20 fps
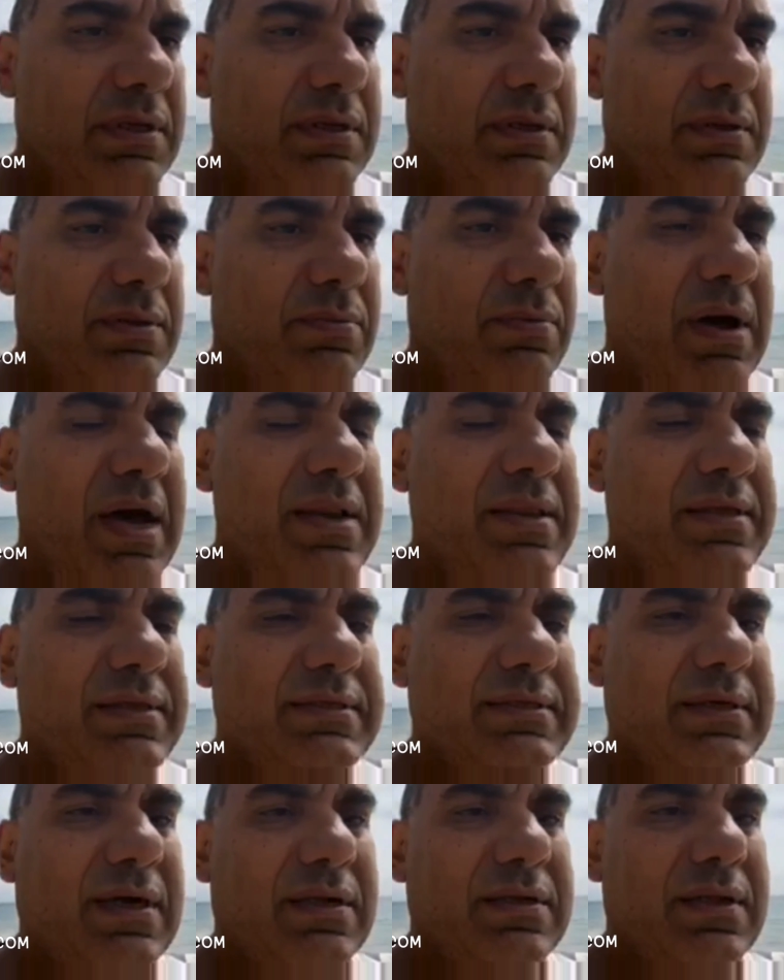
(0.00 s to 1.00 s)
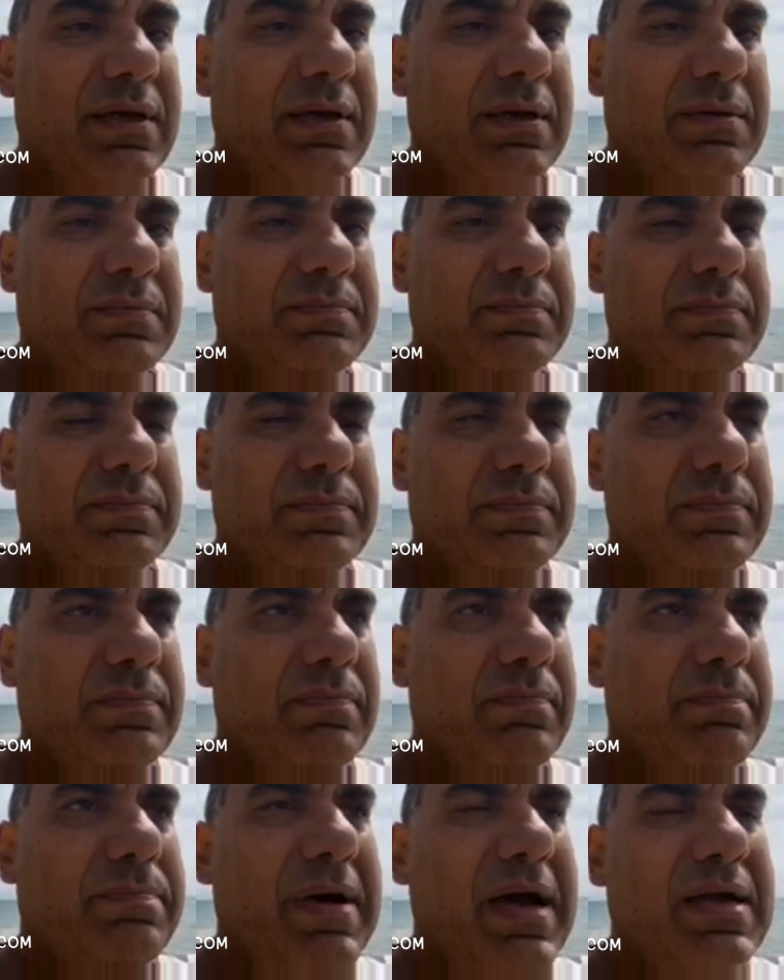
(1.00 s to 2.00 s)
writings on the
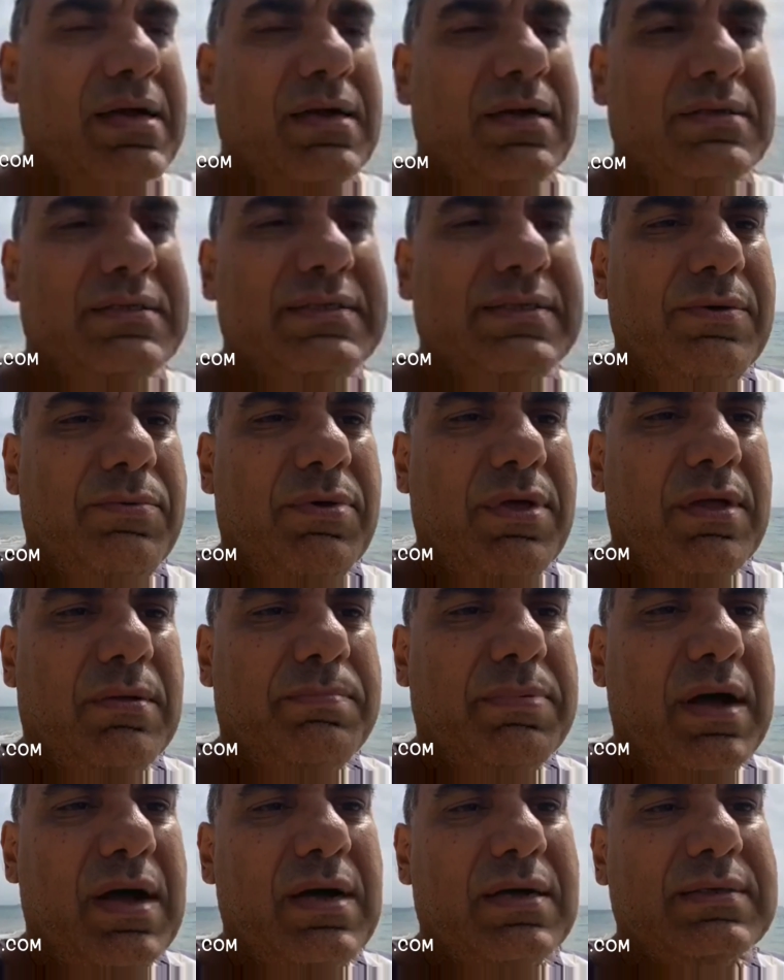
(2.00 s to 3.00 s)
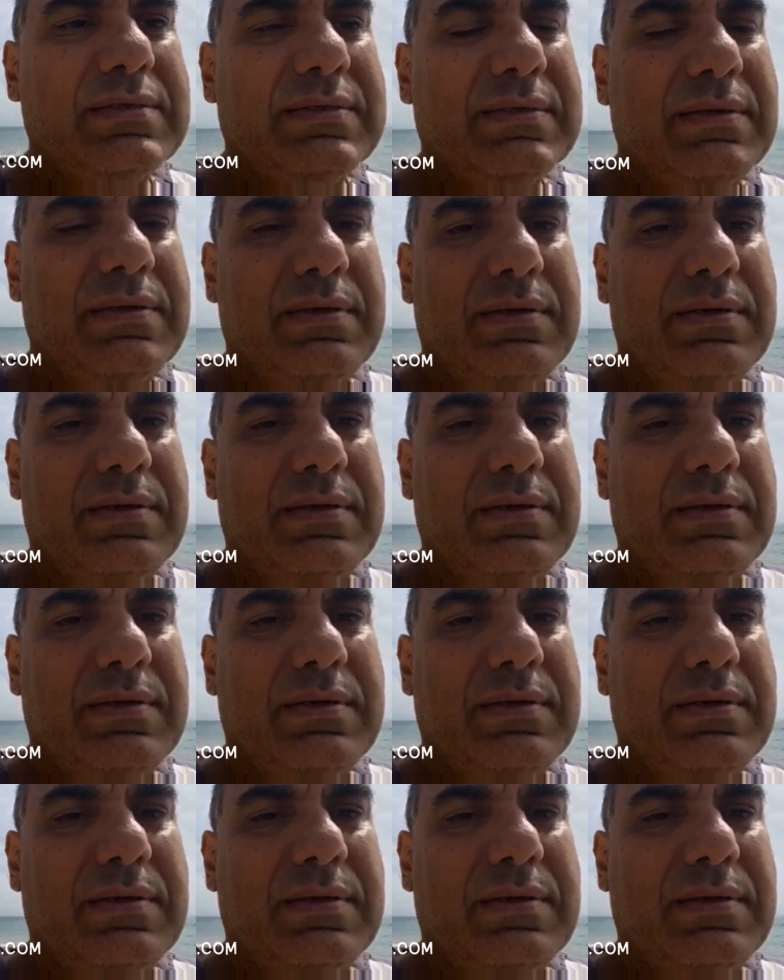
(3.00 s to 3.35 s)
back of a cereal box.